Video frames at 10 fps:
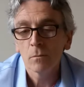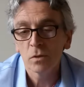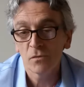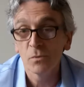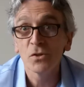
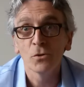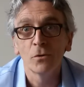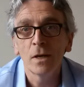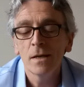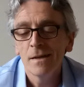apart from the
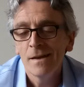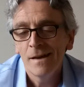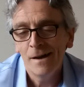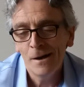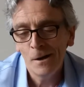story,
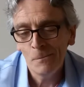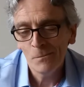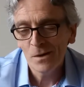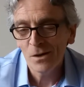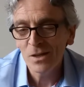
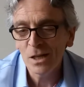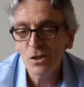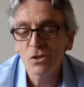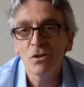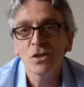are the
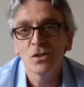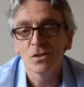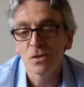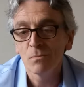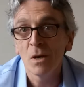
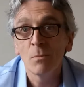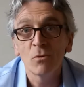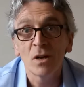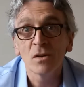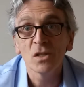illustrations by
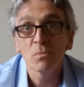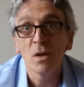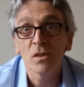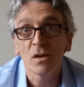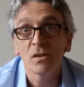Miranda
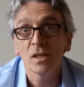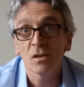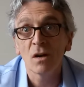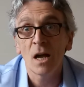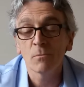Smith. I think
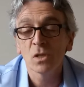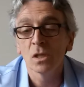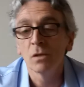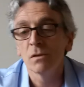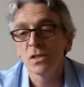they're
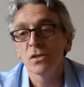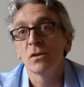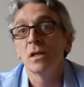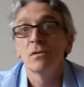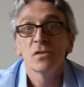absolutely stunning.